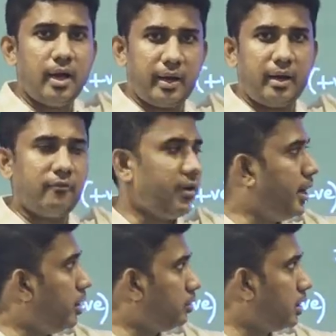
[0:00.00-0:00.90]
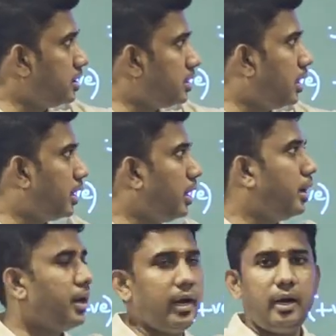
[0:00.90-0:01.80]
I can find out the
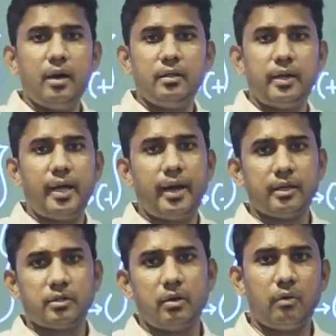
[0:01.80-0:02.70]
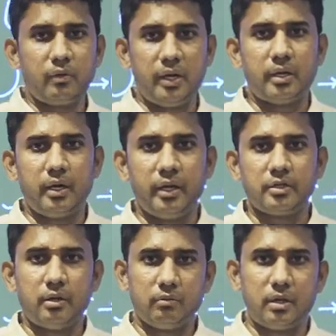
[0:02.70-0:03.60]
resultant and the direction of
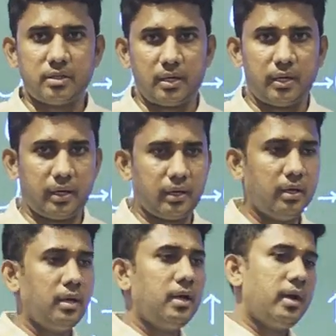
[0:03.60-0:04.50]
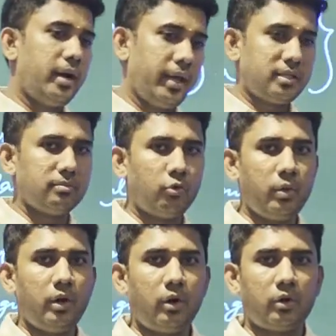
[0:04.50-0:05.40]
inclination of the resultant. Next,
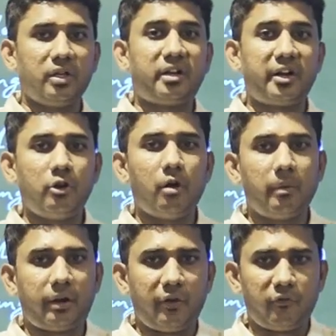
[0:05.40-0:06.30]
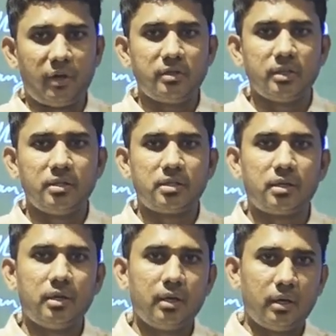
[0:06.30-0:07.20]
moving on to the trigonometric functions
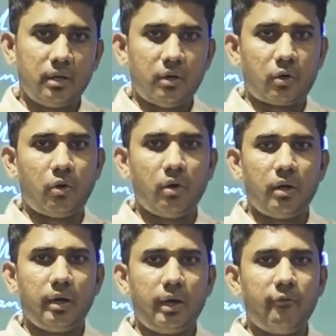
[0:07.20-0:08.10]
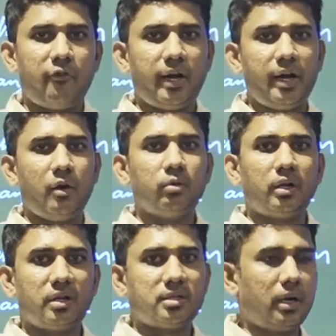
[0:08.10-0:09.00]
role in finding out
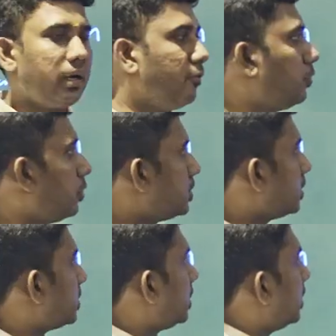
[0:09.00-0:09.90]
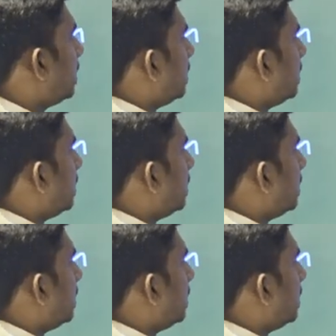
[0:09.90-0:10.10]
the resultant forces.